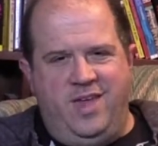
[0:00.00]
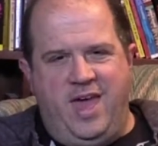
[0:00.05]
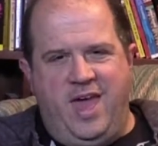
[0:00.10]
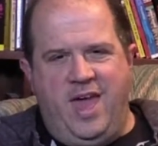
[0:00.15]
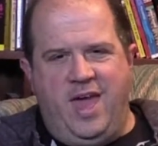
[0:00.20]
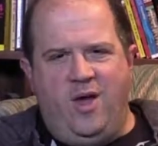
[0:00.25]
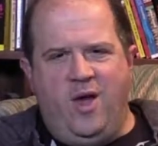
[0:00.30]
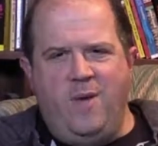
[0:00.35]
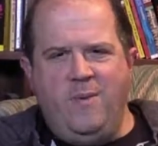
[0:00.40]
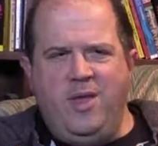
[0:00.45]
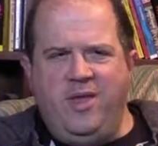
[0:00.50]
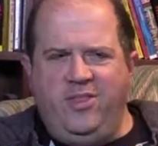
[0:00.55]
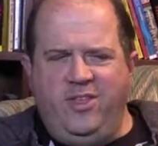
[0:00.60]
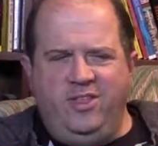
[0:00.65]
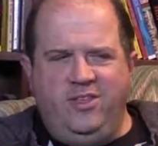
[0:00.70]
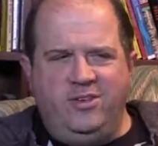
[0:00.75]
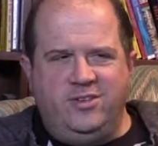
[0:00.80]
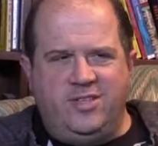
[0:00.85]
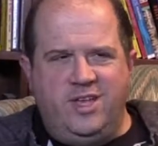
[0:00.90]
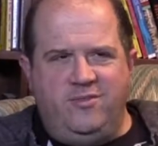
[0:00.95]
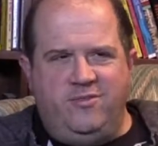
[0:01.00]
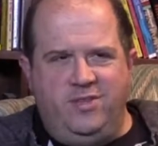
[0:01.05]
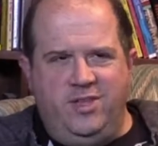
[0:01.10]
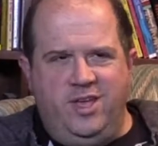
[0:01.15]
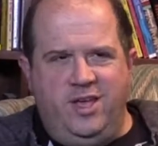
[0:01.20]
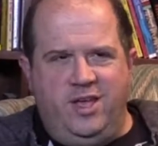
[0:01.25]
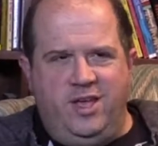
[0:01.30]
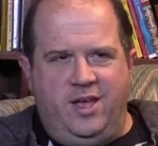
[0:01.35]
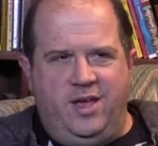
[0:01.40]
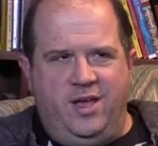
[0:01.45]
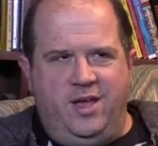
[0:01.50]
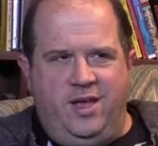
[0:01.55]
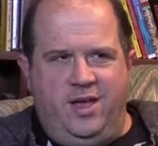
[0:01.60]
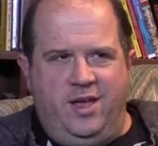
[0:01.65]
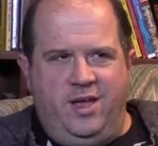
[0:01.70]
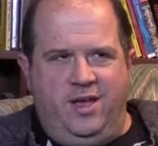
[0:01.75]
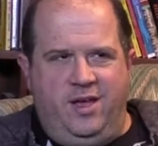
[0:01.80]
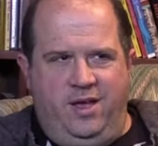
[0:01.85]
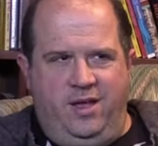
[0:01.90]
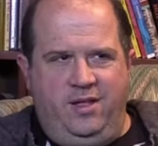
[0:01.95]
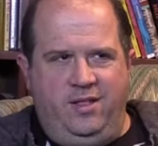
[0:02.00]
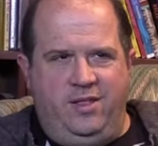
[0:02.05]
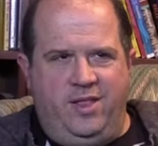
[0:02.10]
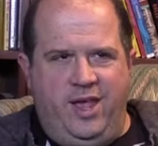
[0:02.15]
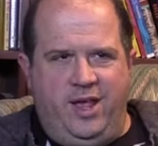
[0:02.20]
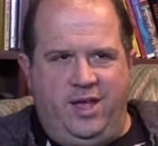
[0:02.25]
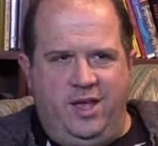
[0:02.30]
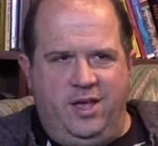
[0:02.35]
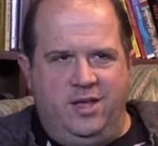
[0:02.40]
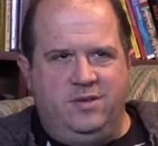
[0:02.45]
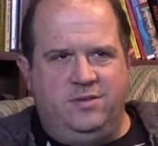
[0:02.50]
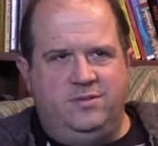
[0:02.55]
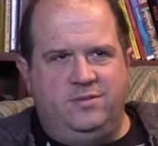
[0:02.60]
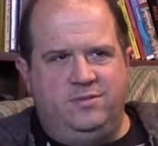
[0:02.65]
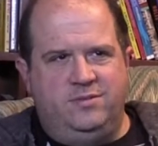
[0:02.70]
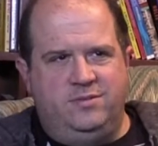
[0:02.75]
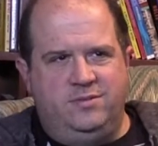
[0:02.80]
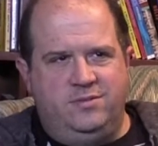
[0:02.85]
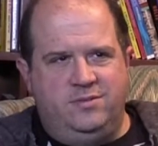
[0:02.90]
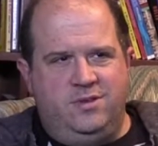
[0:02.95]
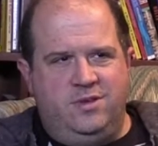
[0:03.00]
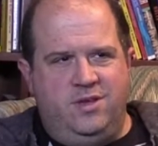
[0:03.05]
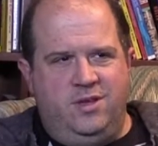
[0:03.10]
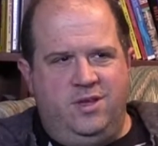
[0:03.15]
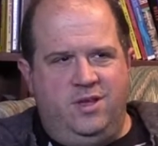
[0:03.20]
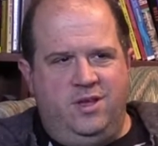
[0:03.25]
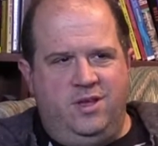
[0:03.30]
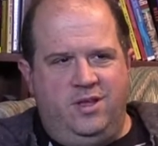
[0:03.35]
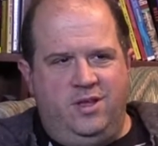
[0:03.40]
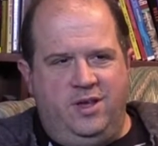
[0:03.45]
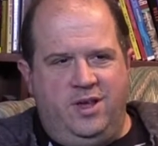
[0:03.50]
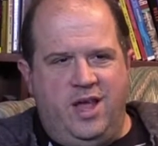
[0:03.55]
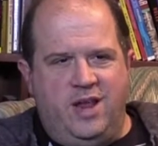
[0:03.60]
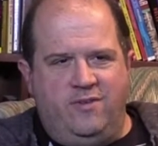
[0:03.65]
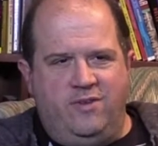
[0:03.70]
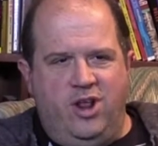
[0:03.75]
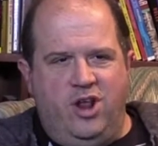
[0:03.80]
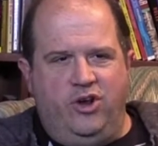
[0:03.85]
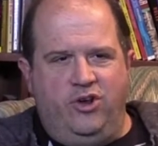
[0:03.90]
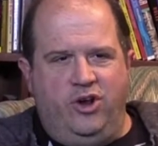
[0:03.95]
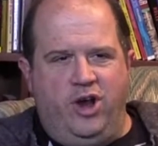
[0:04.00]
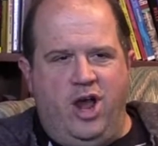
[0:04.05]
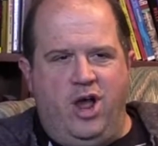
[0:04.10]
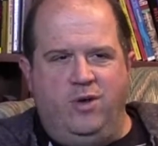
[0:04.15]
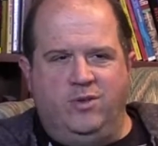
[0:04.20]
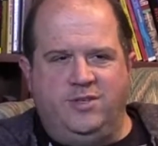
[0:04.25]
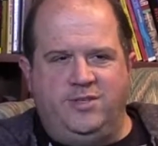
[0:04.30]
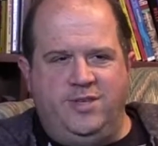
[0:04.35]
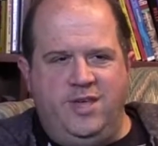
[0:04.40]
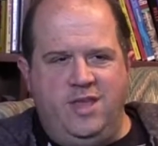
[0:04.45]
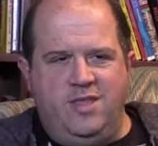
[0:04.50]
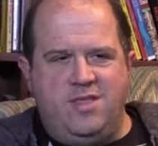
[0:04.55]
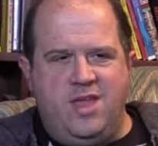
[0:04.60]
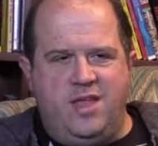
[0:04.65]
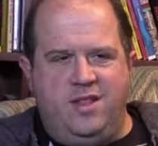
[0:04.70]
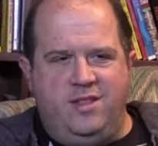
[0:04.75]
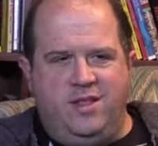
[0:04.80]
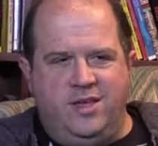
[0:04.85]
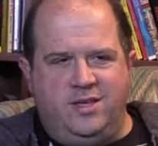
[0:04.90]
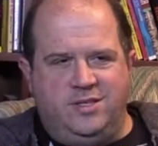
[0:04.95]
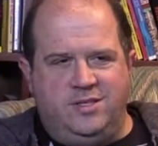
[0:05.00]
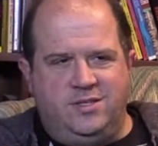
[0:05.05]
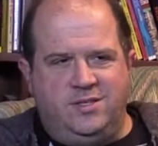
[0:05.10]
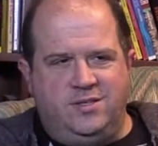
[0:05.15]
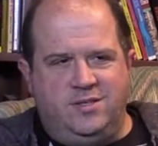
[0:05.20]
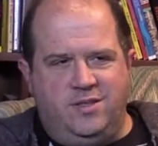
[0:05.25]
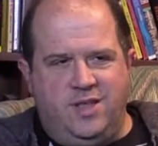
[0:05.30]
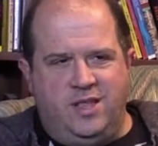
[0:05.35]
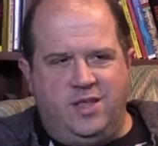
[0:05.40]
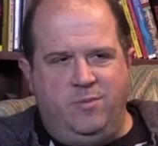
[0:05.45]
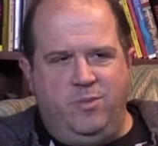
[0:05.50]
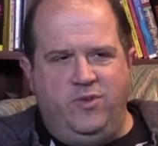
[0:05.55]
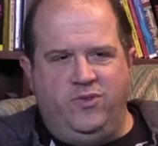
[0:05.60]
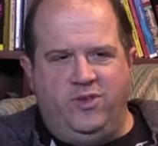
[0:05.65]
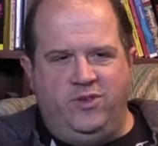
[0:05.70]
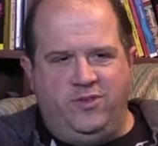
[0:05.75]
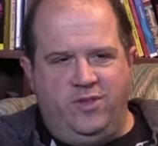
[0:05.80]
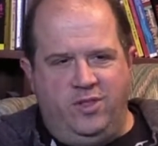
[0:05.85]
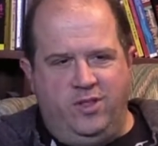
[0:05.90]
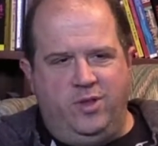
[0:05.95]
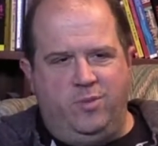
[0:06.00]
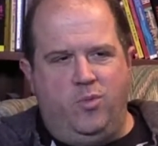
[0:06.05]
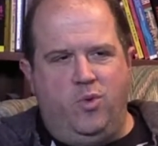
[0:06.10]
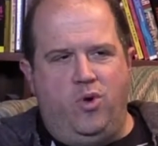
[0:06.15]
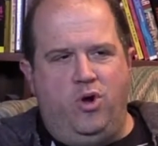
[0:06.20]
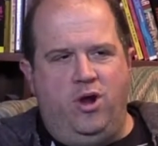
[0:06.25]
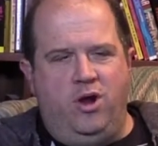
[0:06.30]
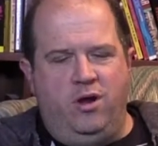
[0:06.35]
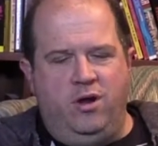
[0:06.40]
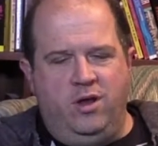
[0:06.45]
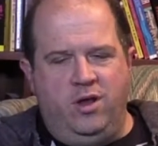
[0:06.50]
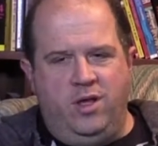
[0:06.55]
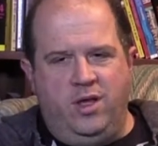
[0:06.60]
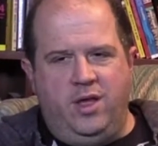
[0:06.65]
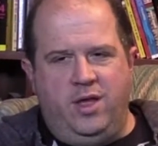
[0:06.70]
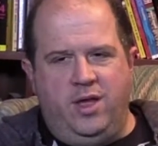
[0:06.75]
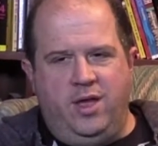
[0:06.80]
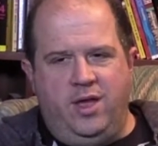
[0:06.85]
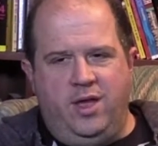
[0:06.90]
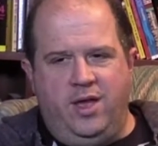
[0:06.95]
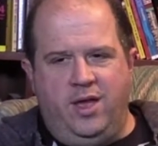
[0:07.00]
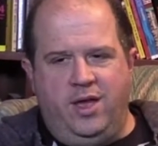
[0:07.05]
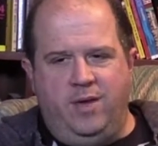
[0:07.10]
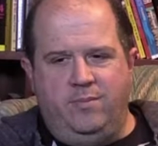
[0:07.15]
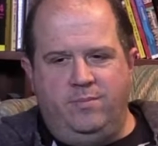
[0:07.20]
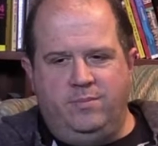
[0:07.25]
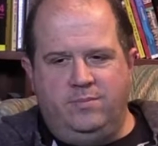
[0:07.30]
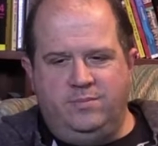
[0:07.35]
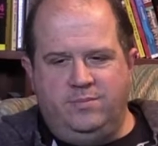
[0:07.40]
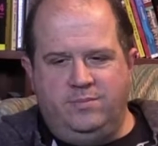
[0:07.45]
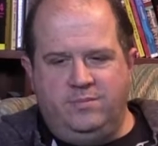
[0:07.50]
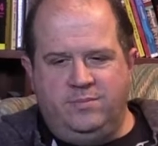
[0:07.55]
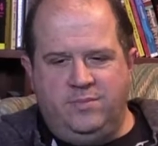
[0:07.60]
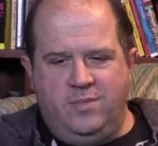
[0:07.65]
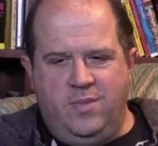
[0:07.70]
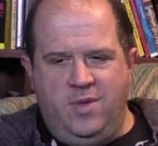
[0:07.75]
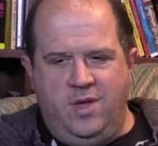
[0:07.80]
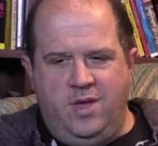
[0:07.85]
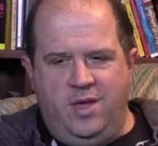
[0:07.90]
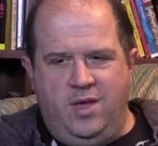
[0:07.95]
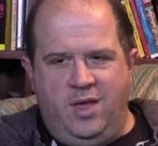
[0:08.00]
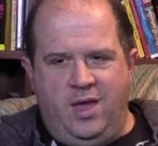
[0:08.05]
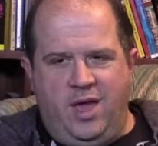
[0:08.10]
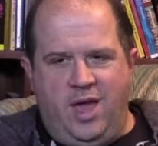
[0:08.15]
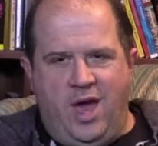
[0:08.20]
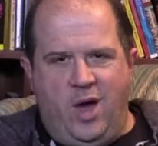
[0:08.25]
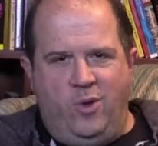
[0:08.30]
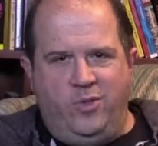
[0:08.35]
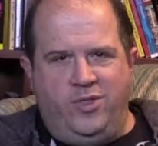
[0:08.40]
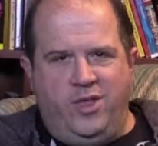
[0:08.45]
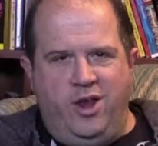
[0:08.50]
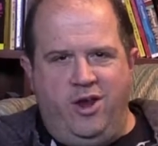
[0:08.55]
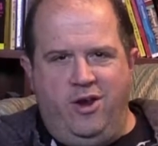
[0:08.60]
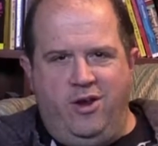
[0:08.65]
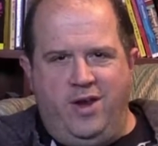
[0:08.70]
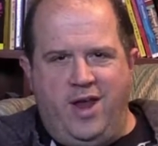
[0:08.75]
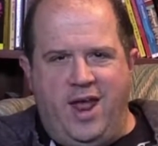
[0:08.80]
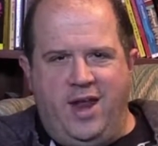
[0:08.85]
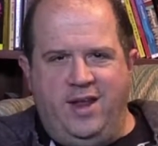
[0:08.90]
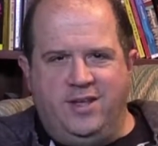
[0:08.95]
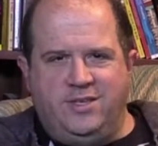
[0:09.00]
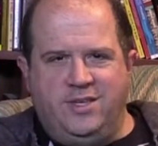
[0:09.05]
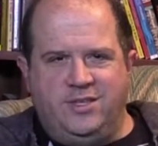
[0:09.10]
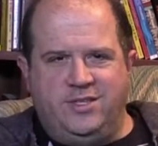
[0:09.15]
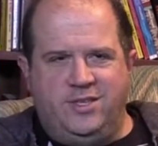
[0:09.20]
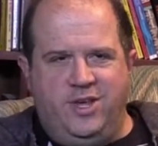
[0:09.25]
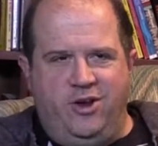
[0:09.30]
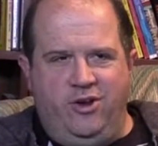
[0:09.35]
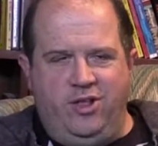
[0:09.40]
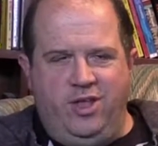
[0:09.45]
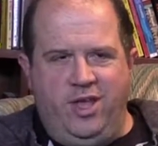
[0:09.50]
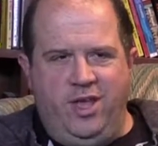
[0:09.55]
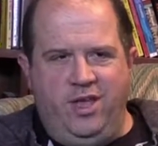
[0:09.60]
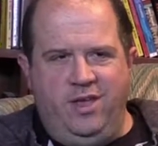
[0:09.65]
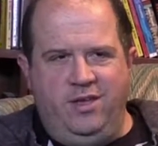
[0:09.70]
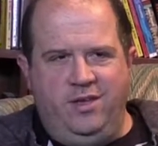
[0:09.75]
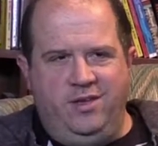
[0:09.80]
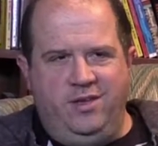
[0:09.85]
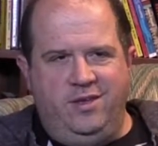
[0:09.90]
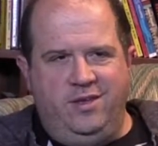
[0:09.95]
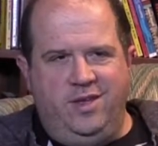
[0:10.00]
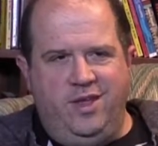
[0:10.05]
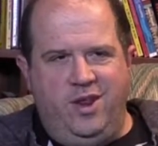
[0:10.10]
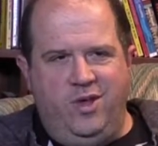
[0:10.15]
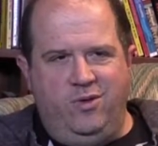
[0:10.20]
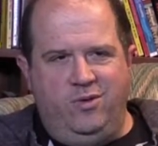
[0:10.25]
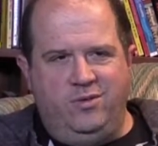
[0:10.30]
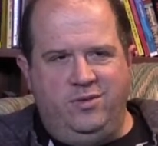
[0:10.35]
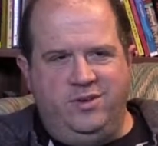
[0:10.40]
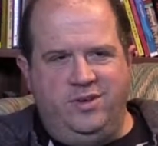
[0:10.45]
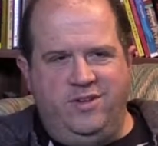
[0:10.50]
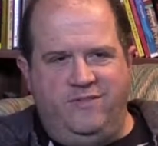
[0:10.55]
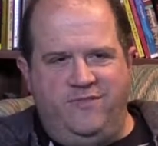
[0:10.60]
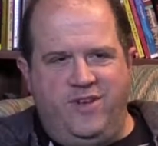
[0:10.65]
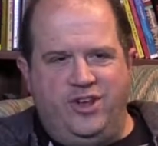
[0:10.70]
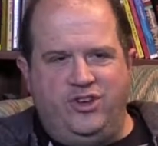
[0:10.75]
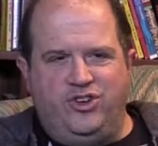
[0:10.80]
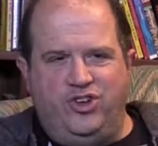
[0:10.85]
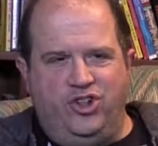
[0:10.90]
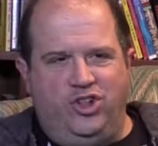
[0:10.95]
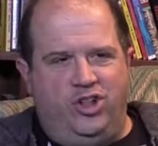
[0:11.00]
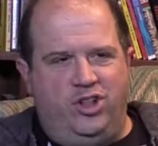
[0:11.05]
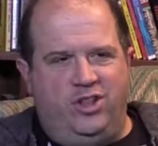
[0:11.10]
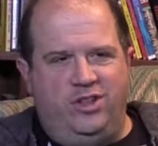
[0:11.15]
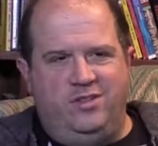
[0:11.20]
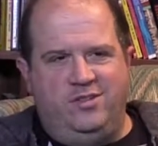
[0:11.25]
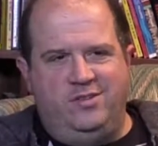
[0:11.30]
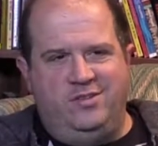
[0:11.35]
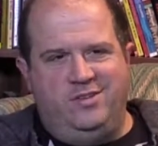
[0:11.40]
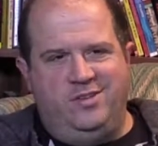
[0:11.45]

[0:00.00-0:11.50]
Yeah, I mean, I think there's definitely a kind of an underground scene that the music's a little more out there and not necessarily, conventional.